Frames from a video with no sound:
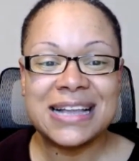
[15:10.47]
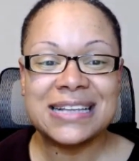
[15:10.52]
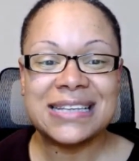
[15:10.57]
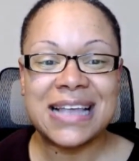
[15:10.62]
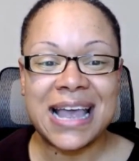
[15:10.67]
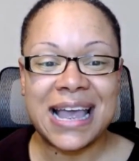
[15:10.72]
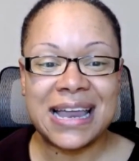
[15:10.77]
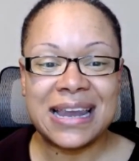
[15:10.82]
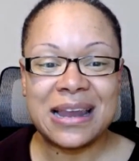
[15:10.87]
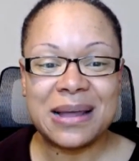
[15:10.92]

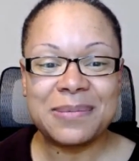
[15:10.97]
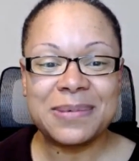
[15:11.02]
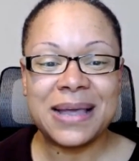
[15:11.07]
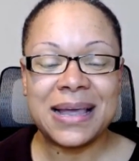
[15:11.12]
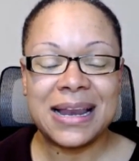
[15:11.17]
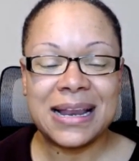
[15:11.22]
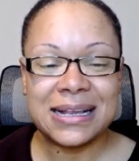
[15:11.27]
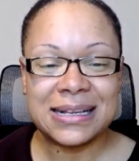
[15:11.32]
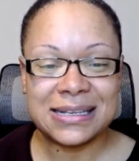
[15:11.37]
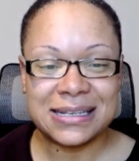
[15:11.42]
to end up
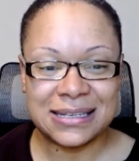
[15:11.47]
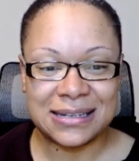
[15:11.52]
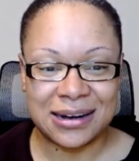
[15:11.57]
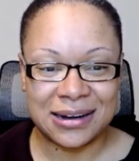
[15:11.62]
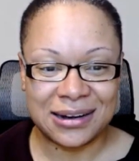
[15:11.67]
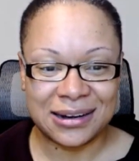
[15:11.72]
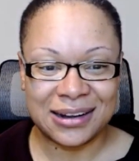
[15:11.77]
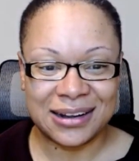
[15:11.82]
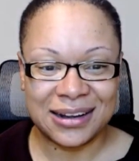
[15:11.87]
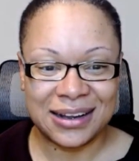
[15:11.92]
getting
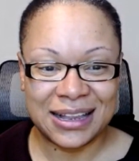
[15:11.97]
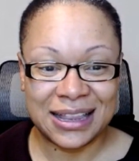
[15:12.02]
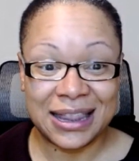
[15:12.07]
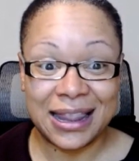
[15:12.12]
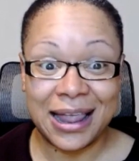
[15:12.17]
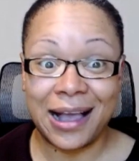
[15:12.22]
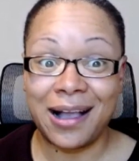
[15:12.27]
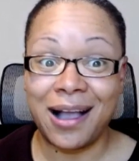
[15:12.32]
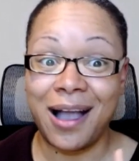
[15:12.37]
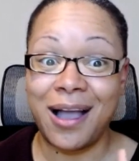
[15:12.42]
stuck
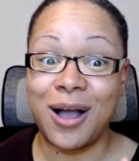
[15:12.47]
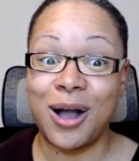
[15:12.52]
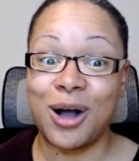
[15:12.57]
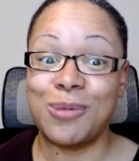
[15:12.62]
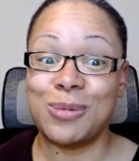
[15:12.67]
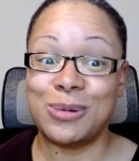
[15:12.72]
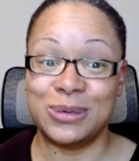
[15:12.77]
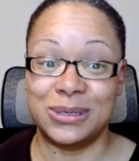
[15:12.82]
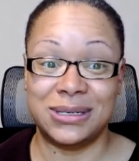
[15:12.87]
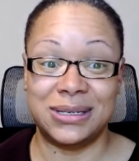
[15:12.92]
like I
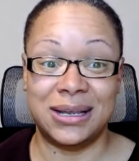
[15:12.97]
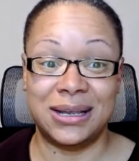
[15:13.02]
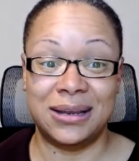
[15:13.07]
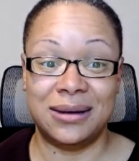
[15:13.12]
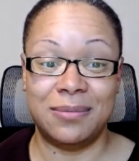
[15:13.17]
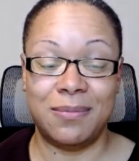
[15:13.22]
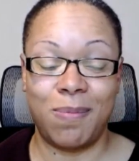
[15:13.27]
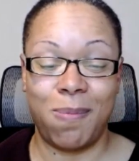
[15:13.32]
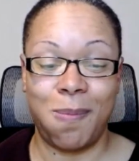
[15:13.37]
almost did.